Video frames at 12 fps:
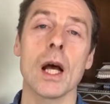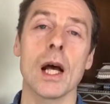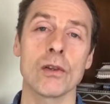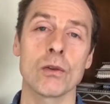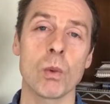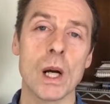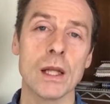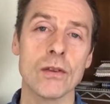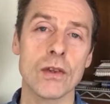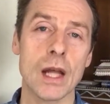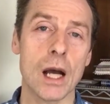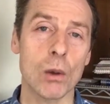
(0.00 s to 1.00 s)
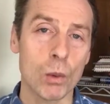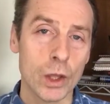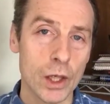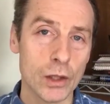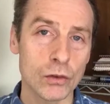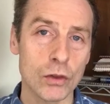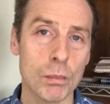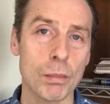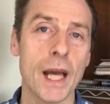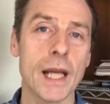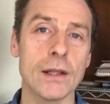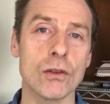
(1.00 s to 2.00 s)
As well as that, we're going to
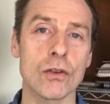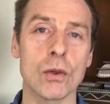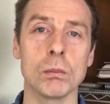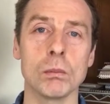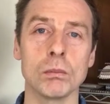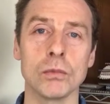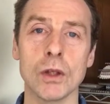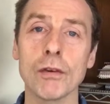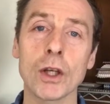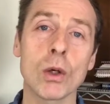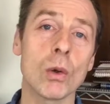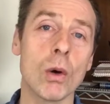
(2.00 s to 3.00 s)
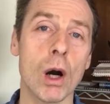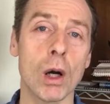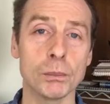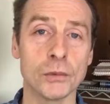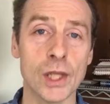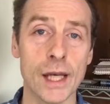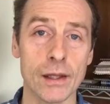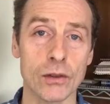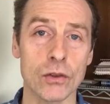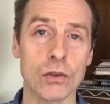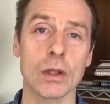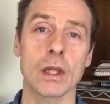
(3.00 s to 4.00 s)
paint some difficult
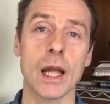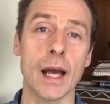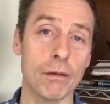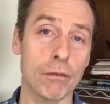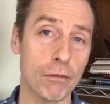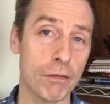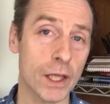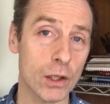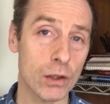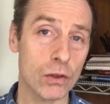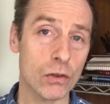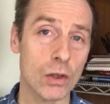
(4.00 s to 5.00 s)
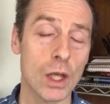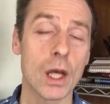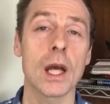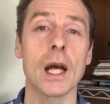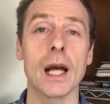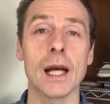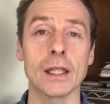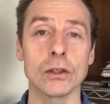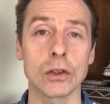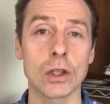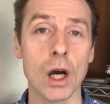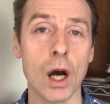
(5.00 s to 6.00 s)
objects like figures and